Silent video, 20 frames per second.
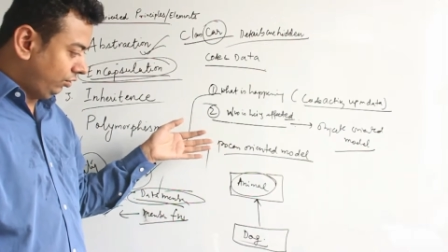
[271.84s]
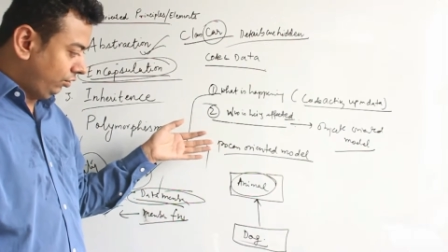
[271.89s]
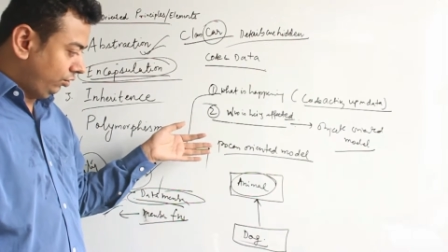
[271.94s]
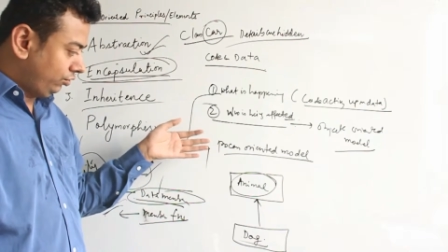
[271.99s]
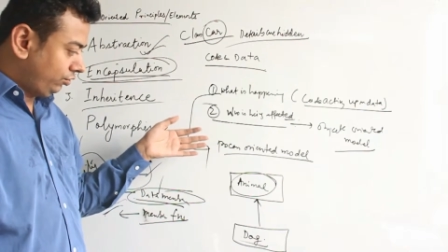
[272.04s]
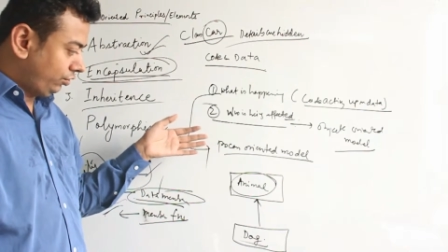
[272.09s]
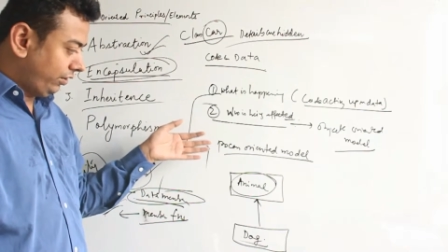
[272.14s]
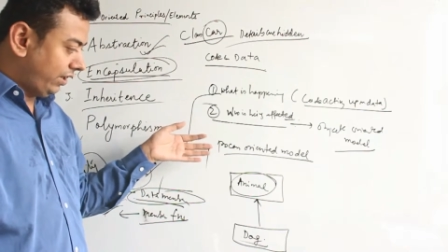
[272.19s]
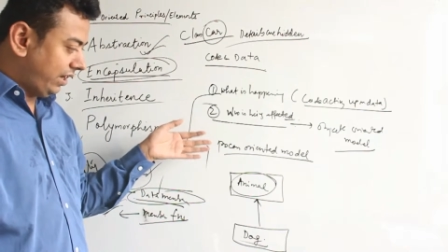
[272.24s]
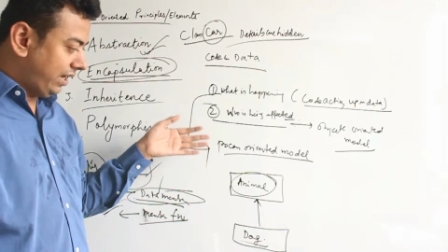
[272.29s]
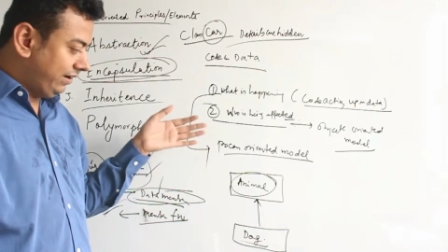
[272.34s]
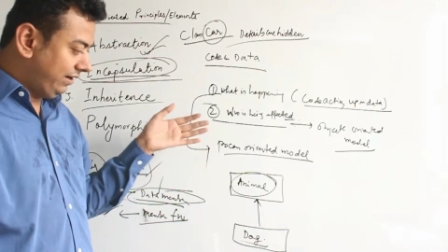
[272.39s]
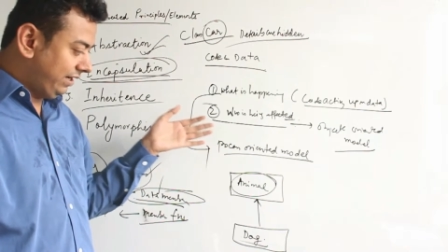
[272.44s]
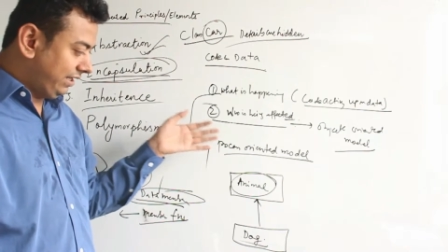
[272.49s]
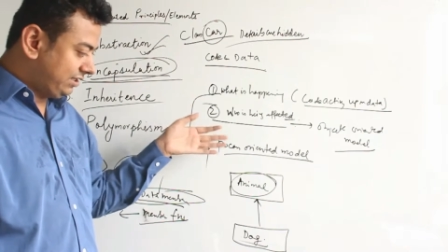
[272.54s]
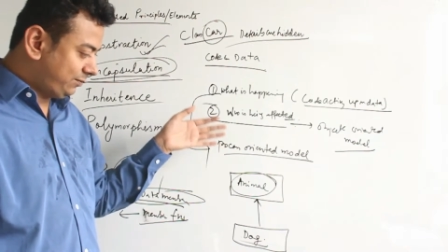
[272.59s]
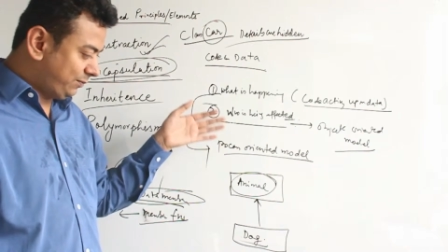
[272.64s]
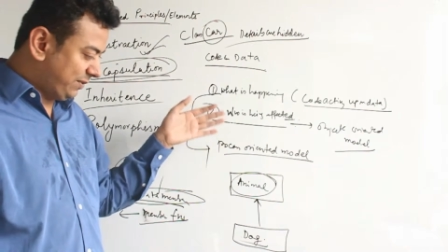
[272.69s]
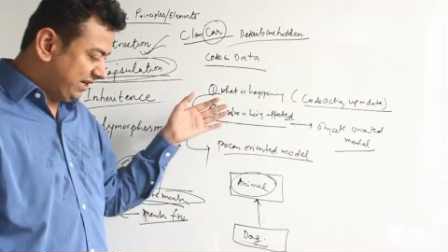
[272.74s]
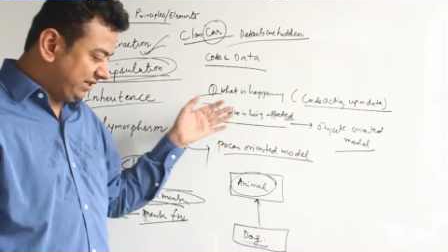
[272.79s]
So I'll
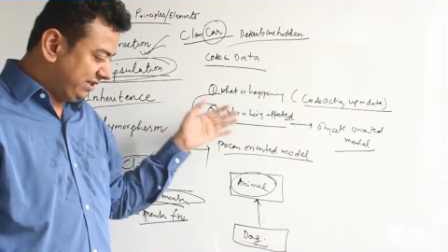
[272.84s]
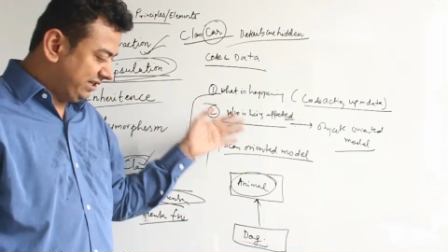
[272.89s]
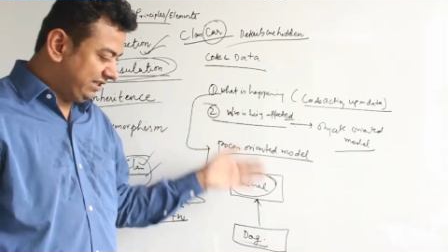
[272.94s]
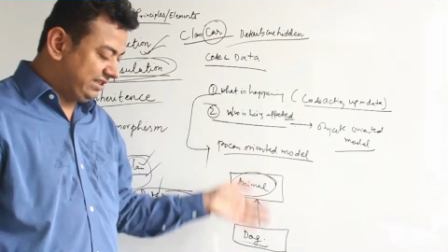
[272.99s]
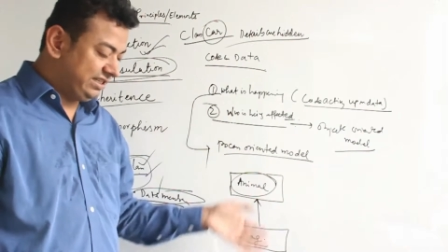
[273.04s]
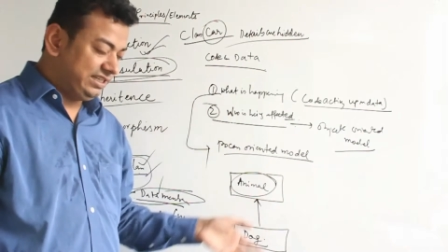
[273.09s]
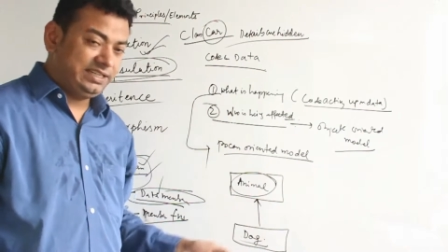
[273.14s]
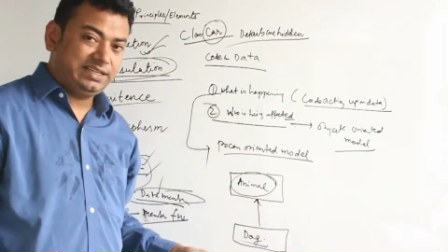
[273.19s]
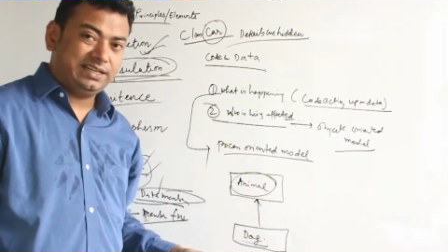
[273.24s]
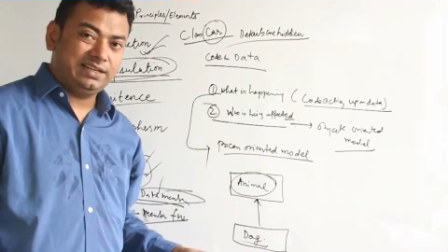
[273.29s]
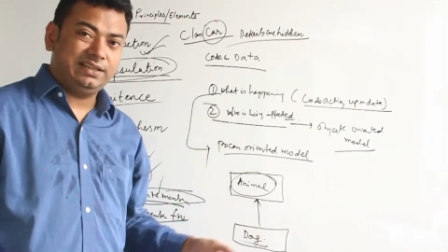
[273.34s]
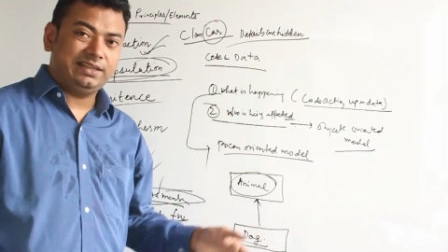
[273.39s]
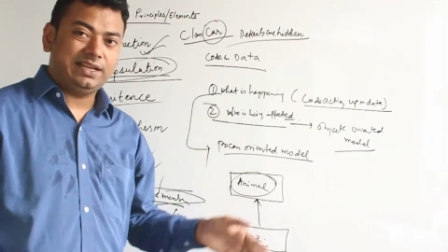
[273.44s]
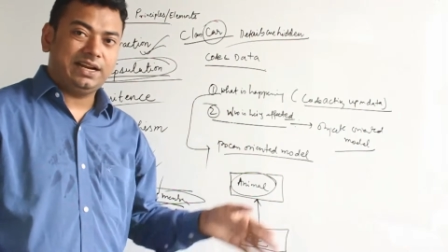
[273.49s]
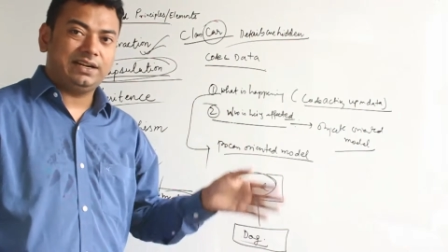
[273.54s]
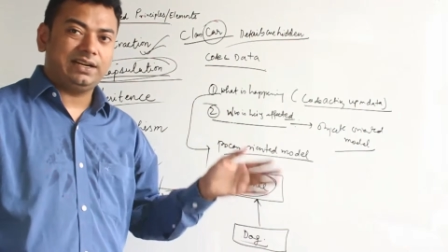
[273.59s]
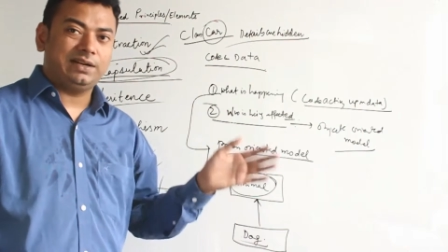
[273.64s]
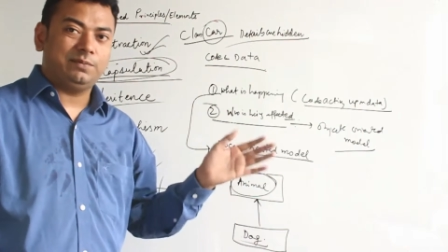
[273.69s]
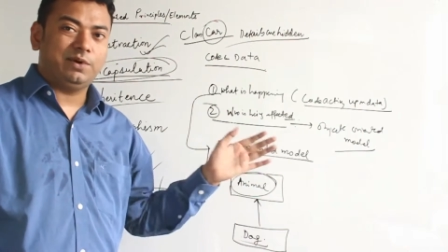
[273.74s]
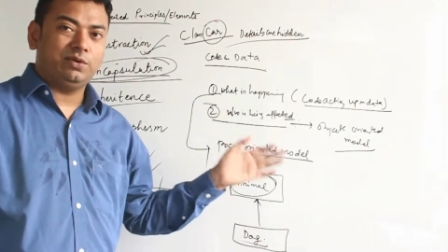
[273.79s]
explain in detail
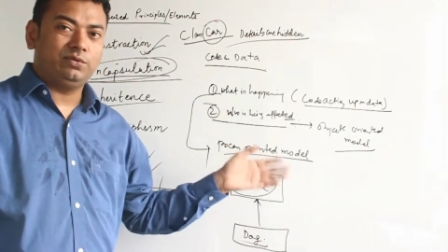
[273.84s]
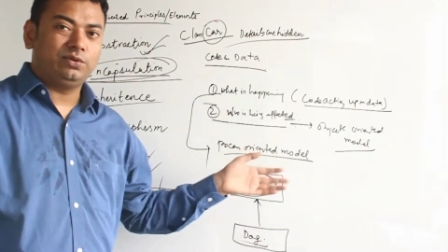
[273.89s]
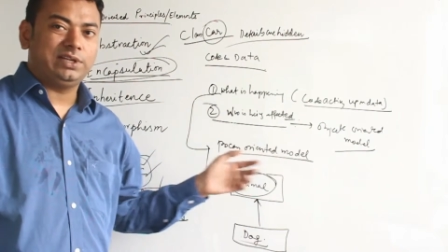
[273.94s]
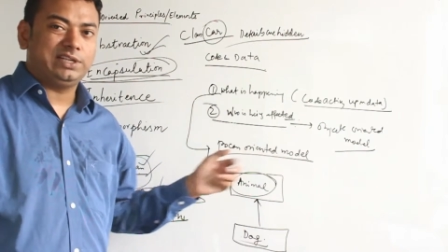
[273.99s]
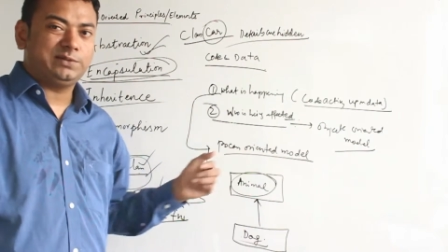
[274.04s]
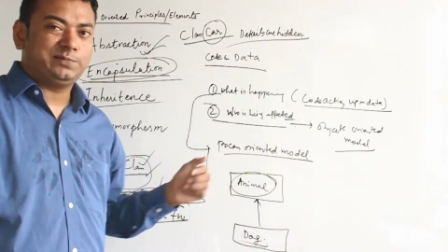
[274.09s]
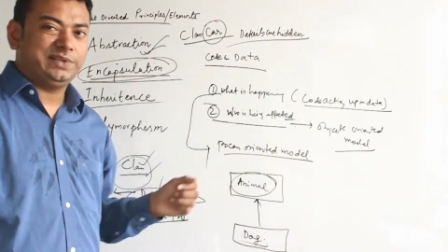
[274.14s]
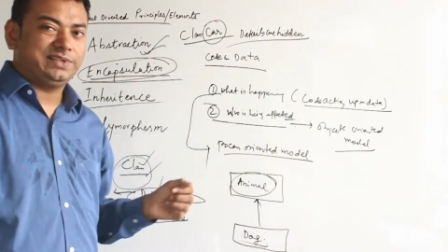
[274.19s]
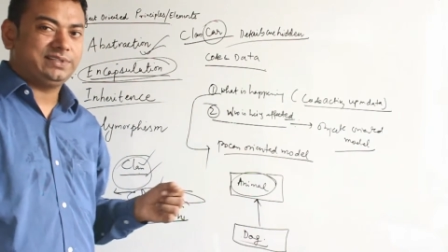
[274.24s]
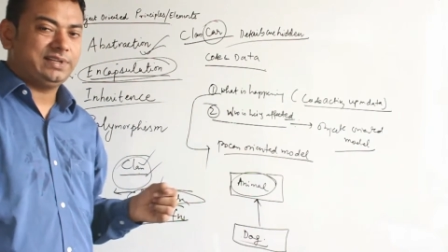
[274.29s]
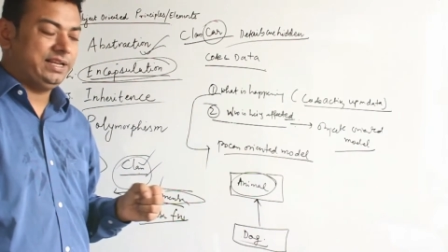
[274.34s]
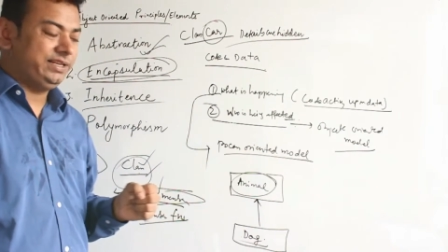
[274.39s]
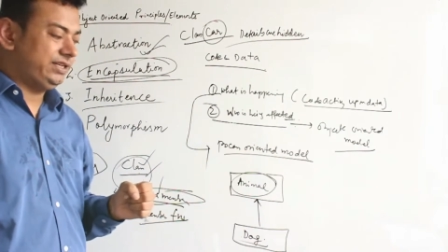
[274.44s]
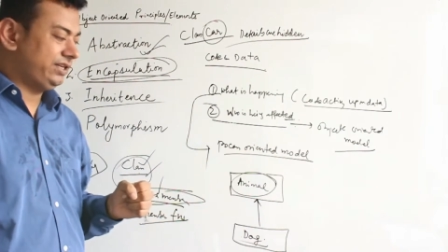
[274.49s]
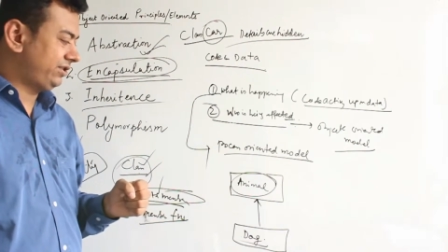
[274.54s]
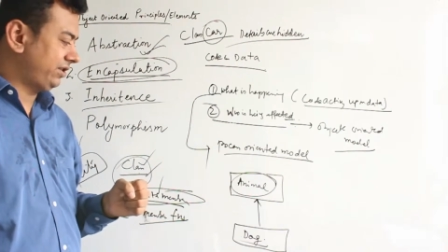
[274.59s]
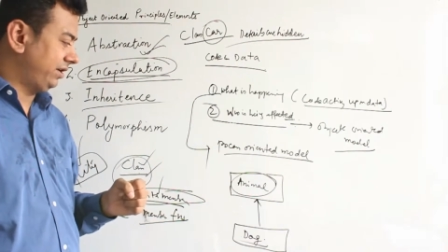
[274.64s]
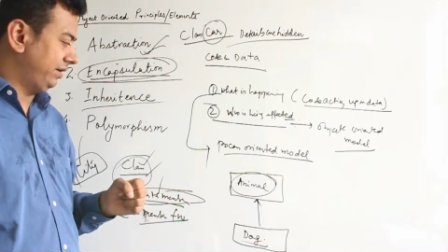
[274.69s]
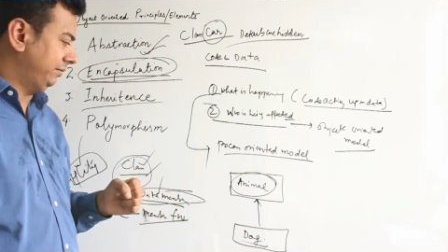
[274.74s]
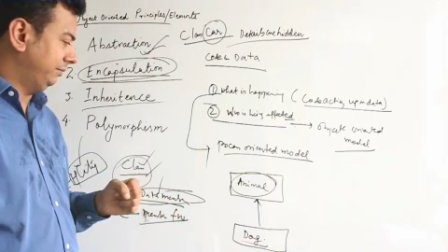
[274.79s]
that about a
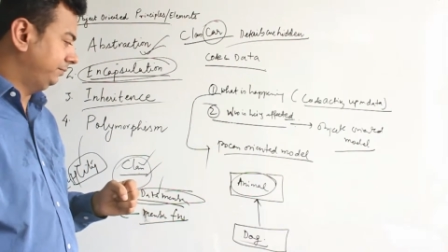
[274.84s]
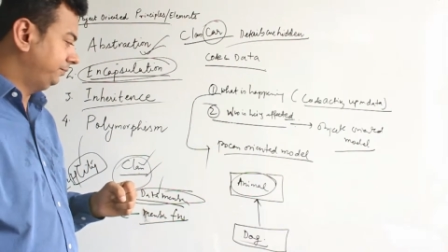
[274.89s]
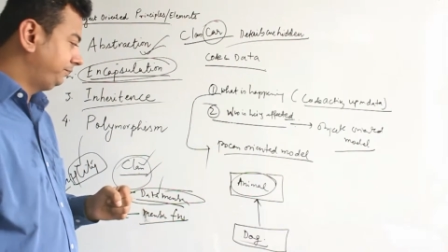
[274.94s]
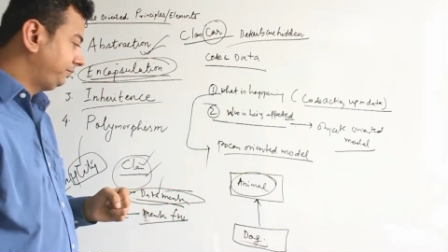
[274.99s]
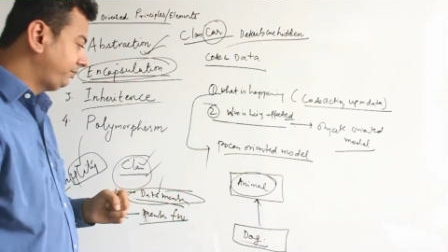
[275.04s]
specialization.